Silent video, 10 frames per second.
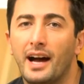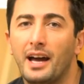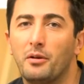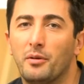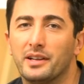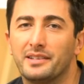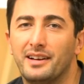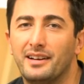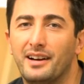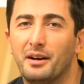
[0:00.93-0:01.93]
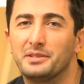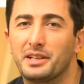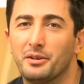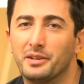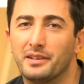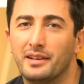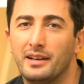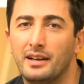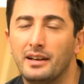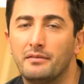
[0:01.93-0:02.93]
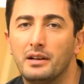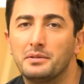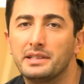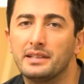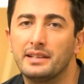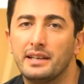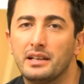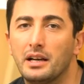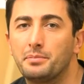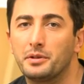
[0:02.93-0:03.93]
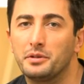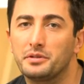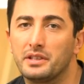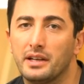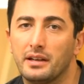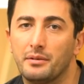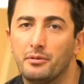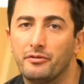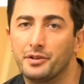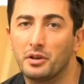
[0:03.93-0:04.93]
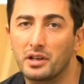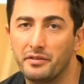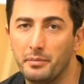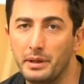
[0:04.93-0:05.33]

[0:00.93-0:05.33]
Hi everyone, how's it going? Well, recently I produced a photography